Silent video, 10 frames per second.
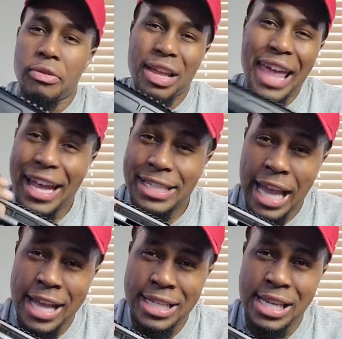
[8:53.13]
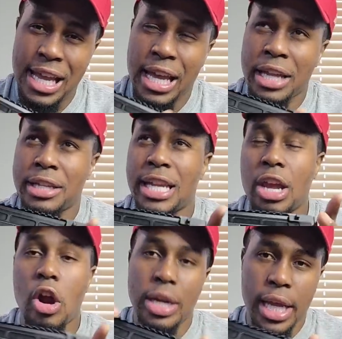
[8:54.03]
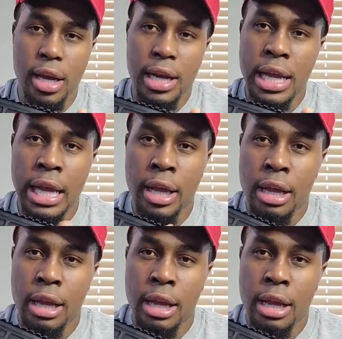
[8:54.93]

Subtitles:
The case had said DRD on it.